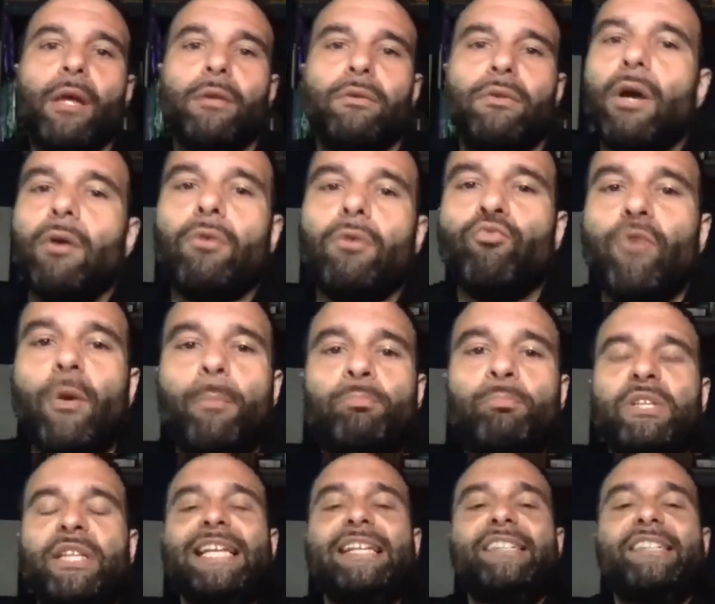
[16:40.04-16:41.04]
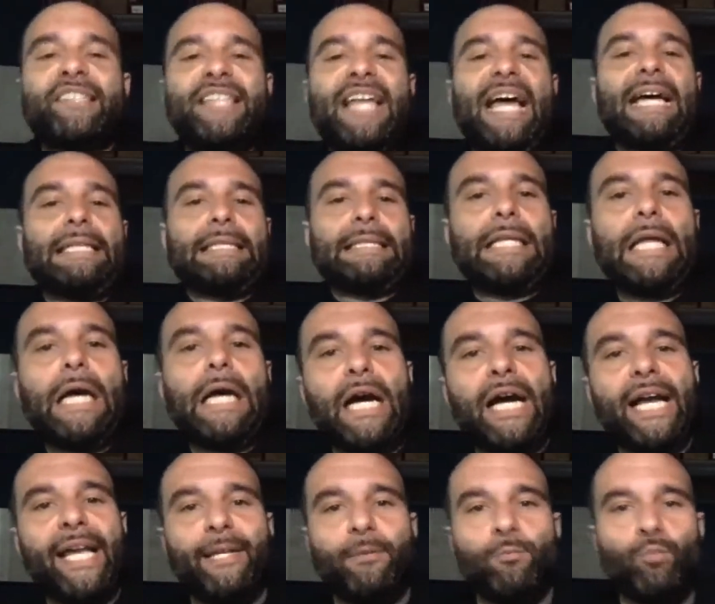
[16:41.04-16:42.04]
replace that
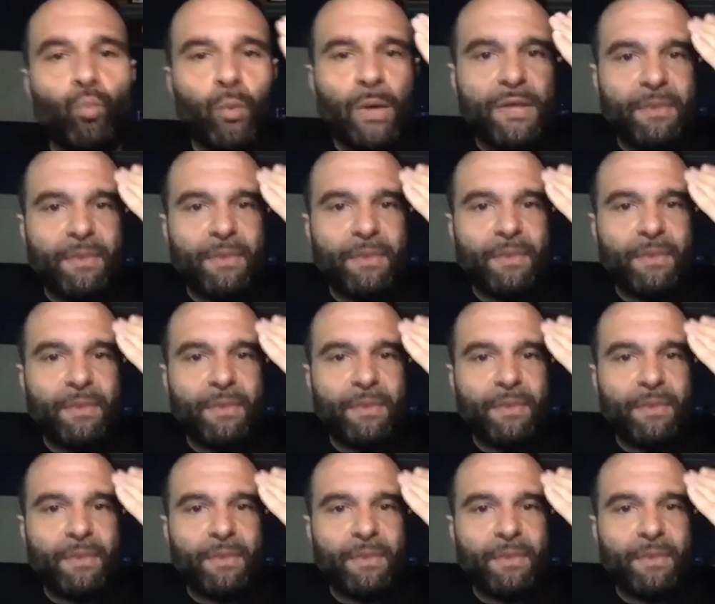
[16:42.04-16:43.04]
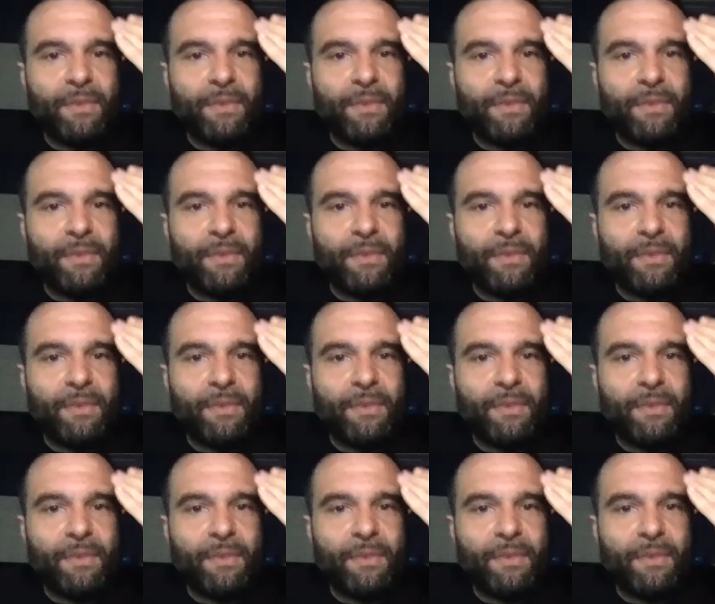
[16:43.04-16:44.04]
line with a pimple that's
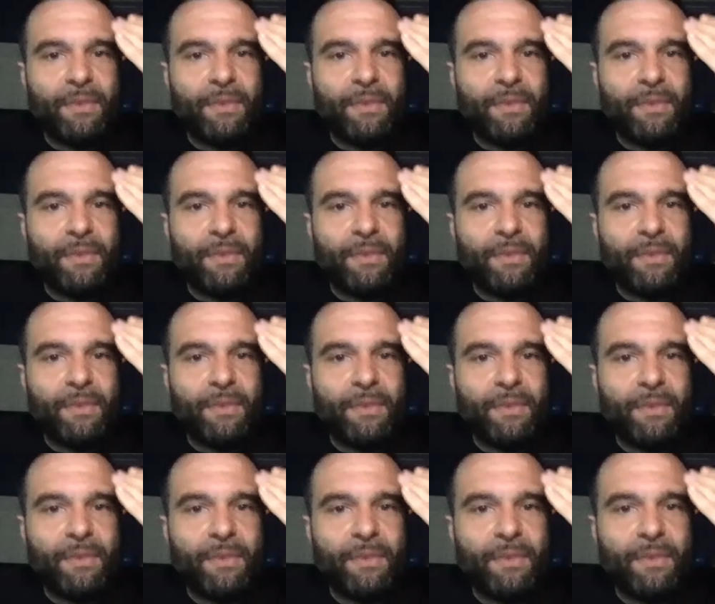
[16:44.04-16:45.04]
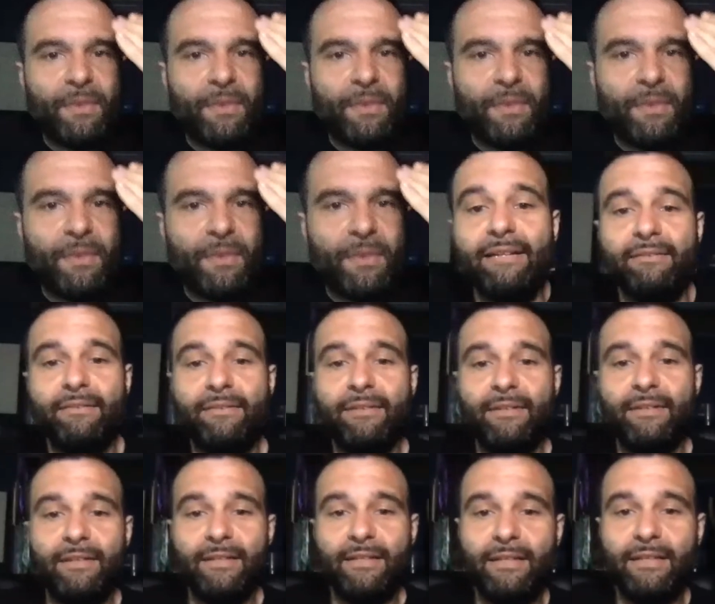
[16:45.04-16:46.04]
really poorly placed, right?
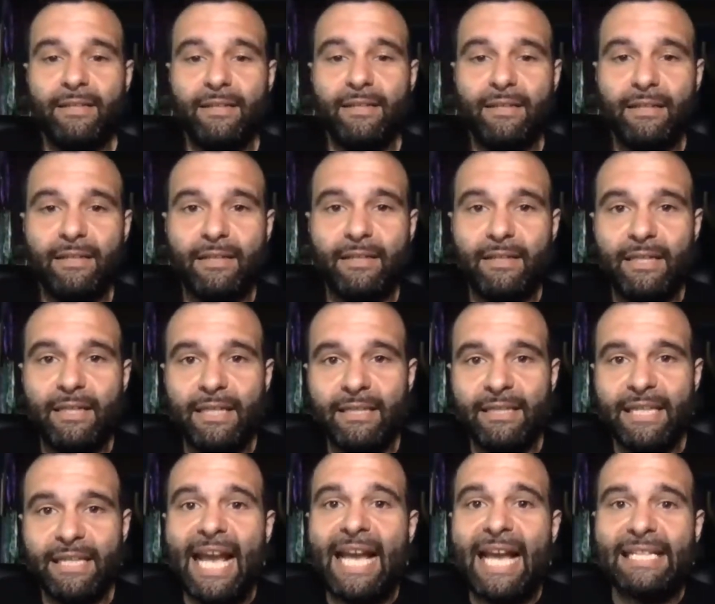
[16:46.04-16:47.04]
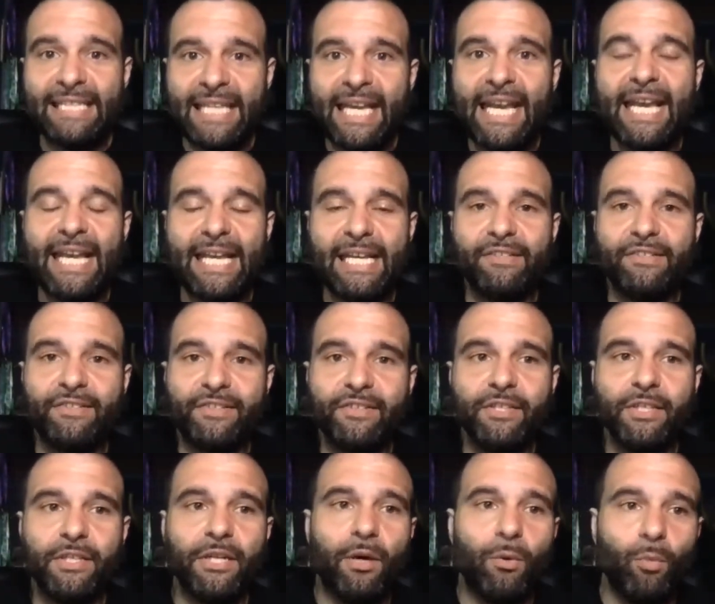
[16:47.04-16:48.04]
Then in that
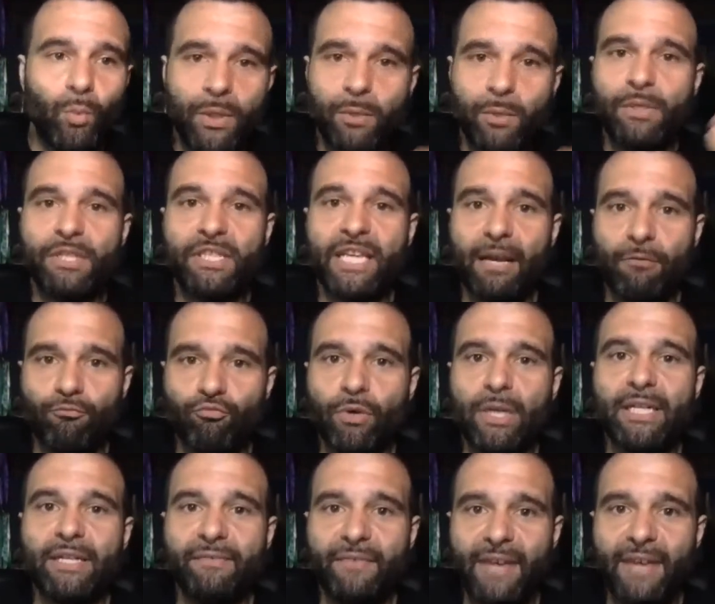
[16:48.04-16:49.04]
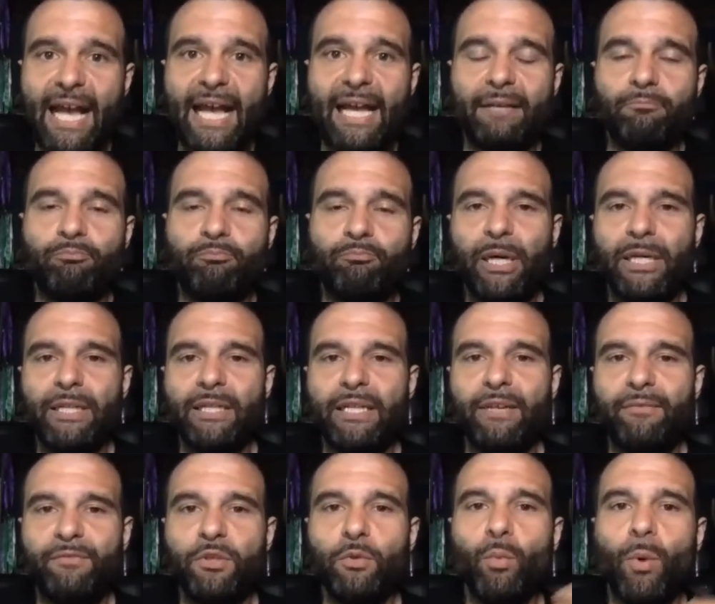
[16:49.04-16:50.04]
case, we would get rid of that.
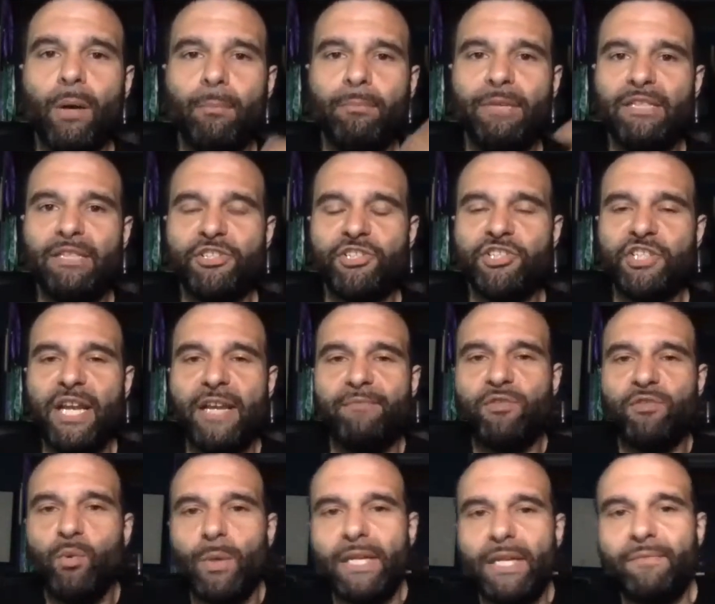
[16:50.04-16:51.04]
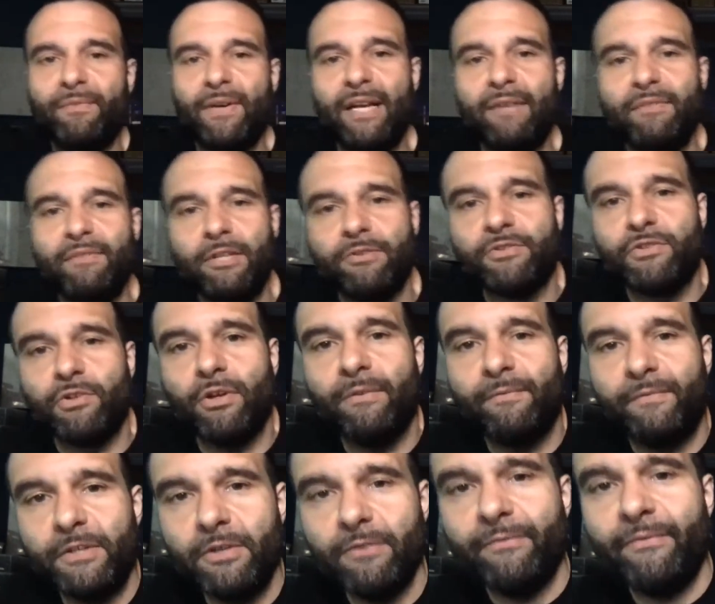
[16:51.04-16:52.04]
But if you want me to shave 25 years
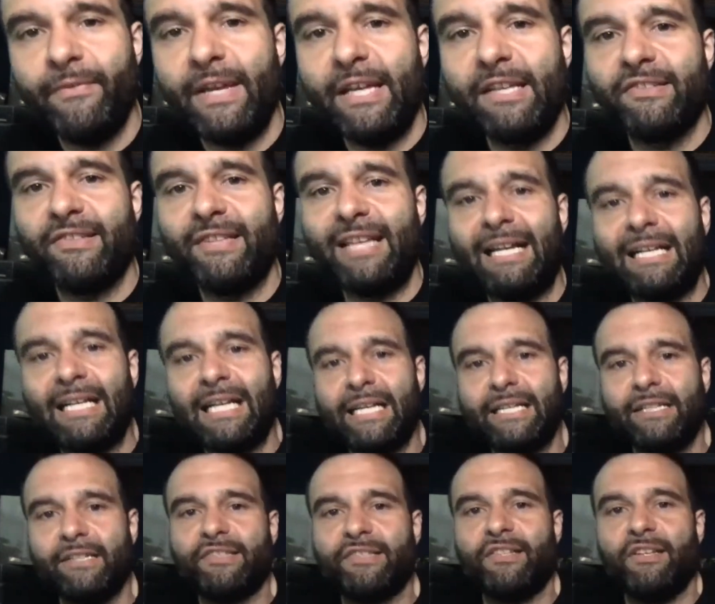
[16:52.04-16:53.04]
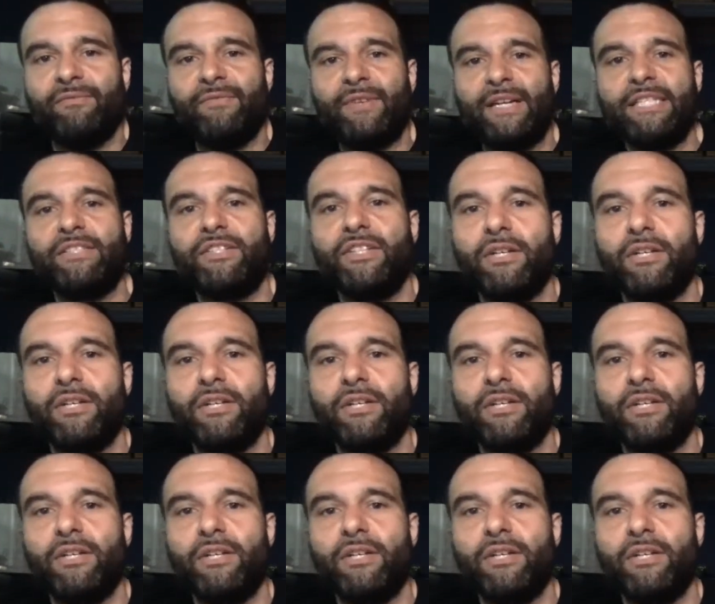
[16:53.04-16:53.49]
off of your face, that kind of stuff, I